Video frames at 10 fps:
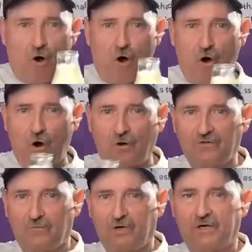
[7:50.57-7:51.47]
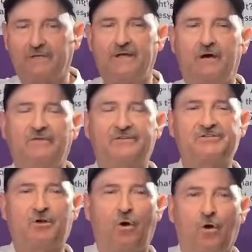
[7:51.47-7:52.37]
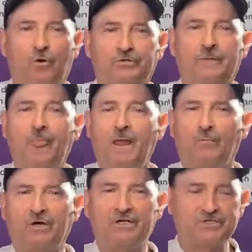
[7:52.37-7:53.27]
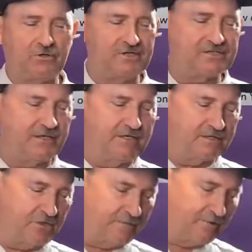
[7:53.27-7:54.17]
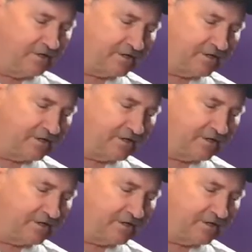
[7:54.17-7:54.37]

all the work. Now, if it's cold, we're going to show this in cookbook